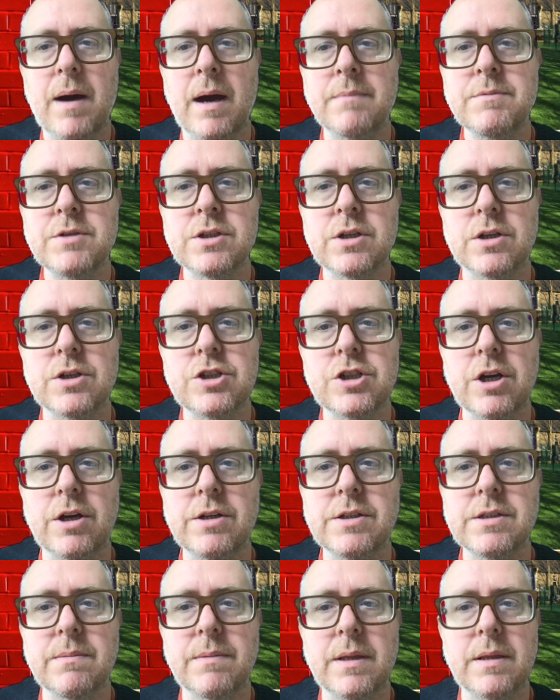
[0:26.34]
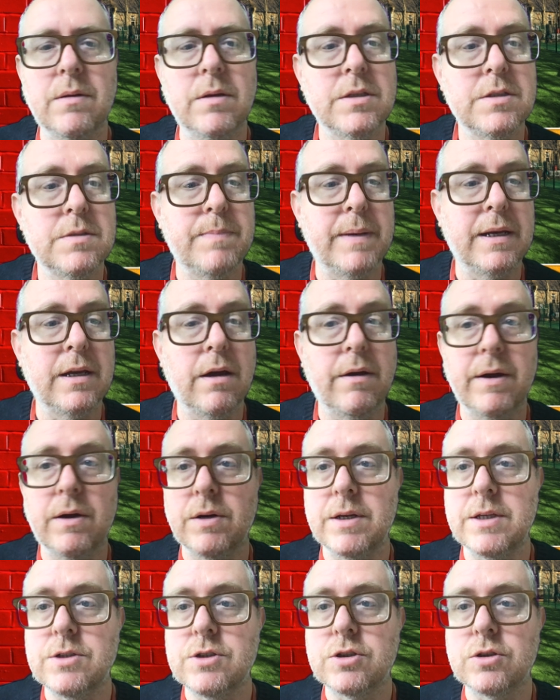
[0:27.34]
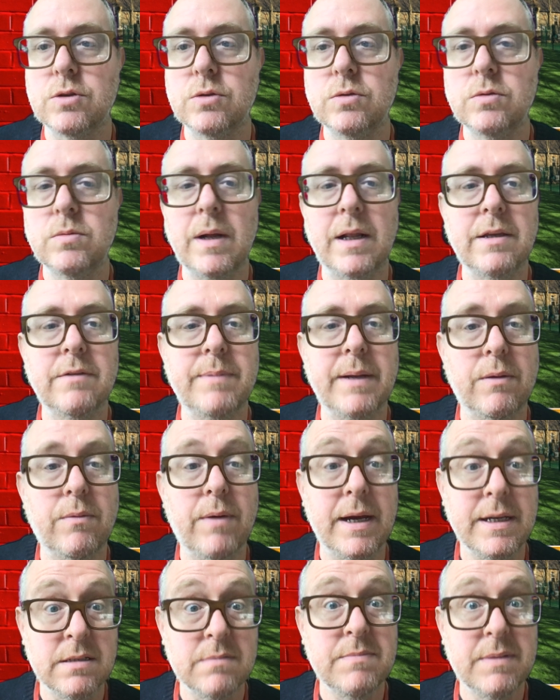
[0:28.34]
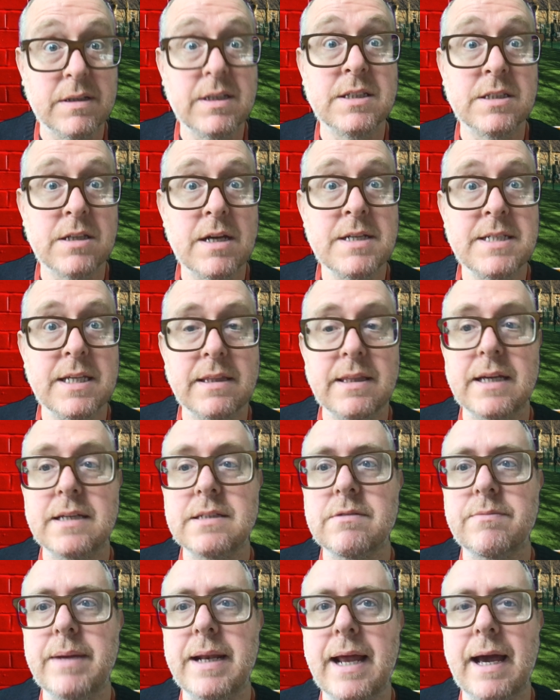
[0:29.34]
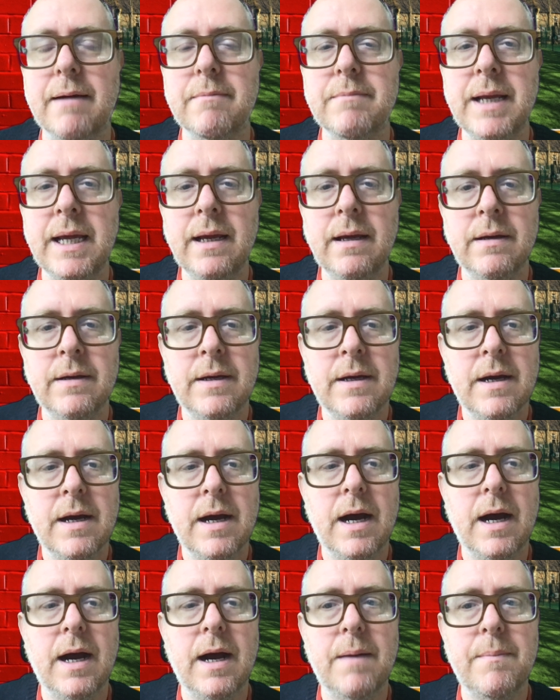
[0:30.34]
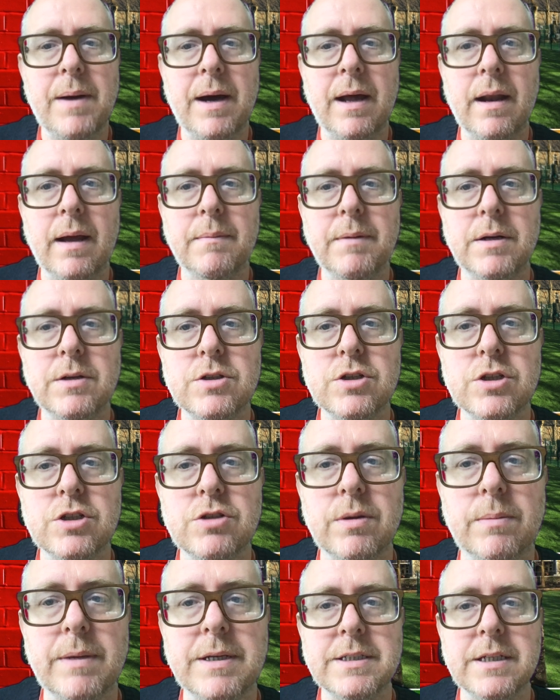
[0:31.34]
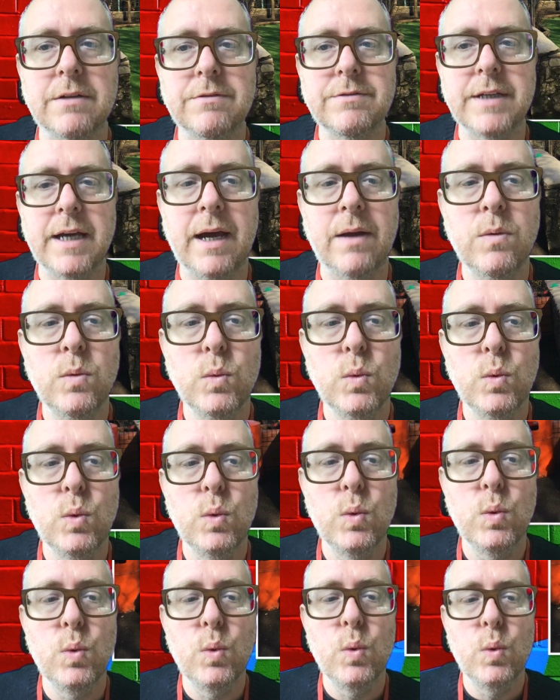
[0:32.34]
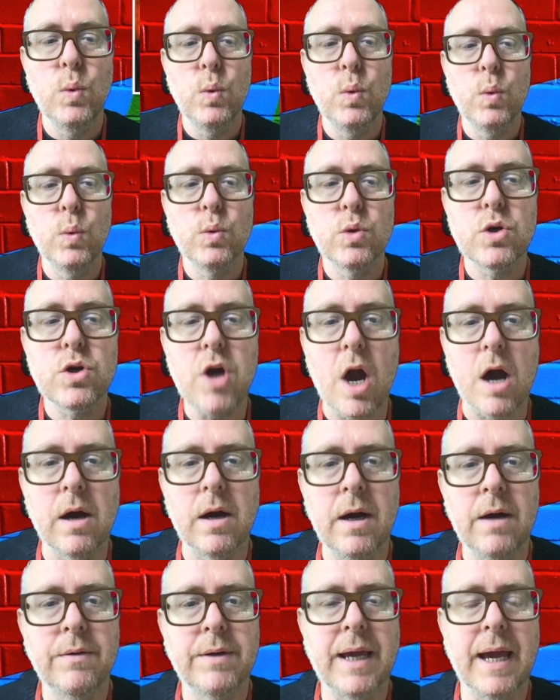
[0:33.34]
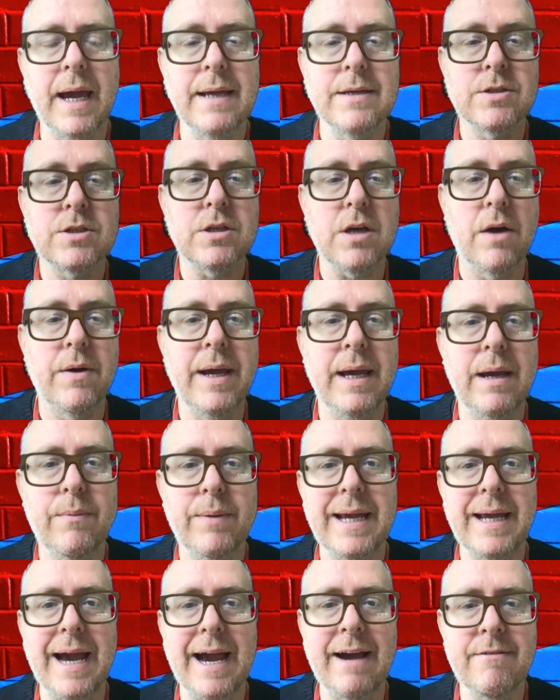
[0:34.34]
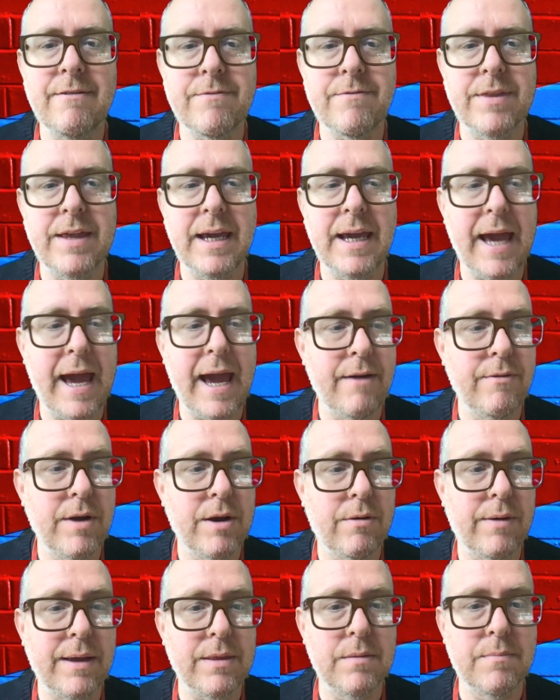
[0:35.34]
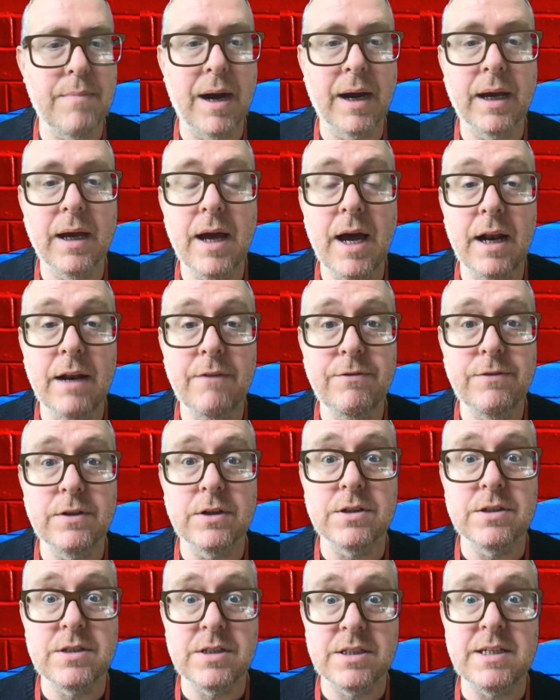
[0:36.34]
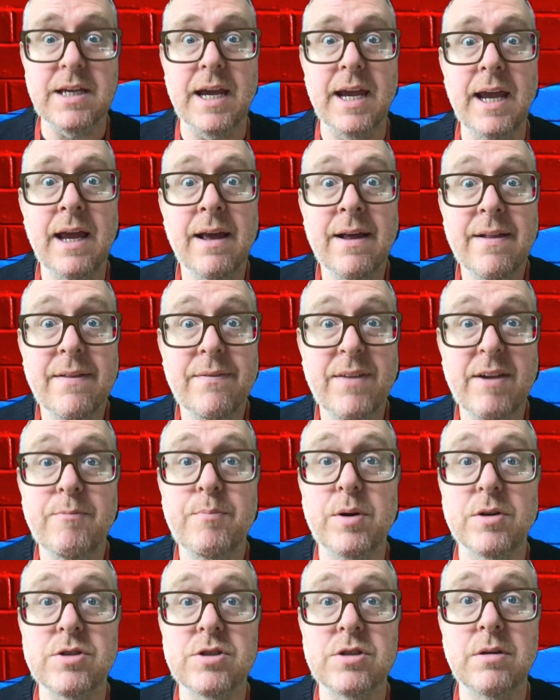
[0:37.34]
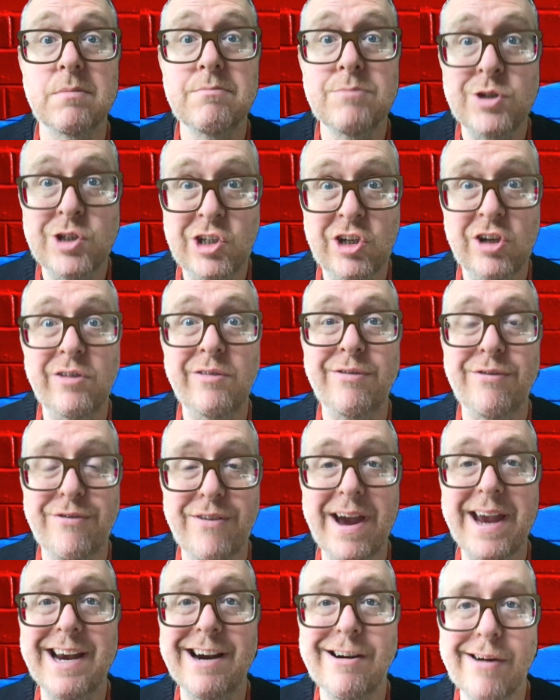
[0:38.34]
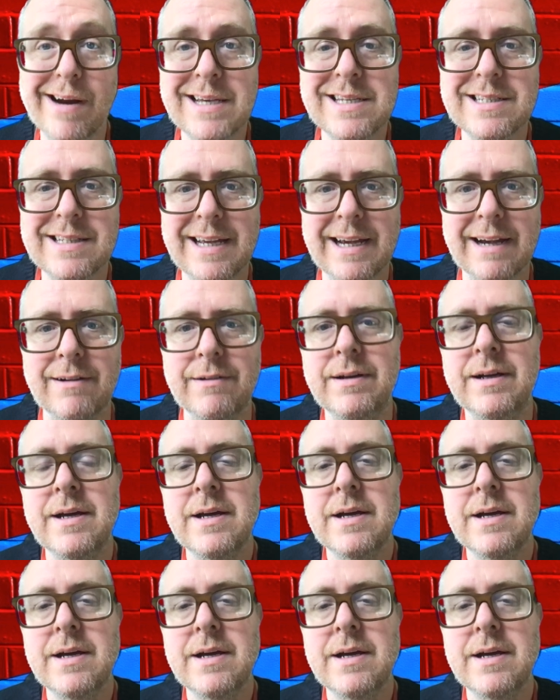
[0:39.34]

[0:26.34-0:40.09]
just going to show you something that's been going on in school while you've been away. Some exciting things have been happening. And I'm going to just shrink myself down. Okay, so here we have the area around the mugger, and if you could see, they've put some new fake grass down.